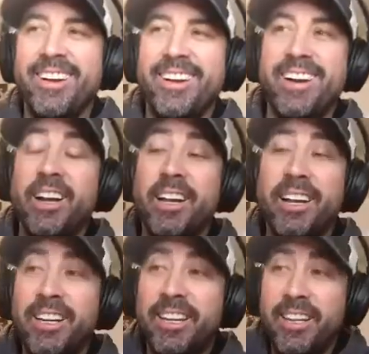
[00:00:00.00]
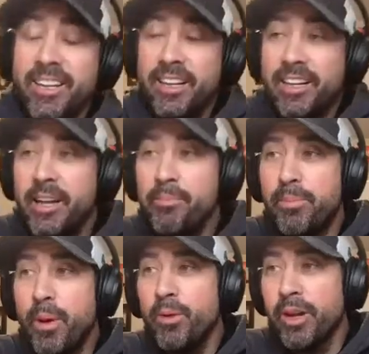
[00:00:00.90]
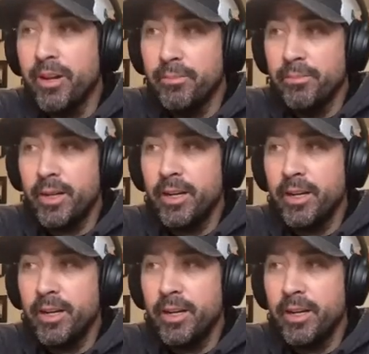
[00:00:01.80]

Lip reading: You keep poking them.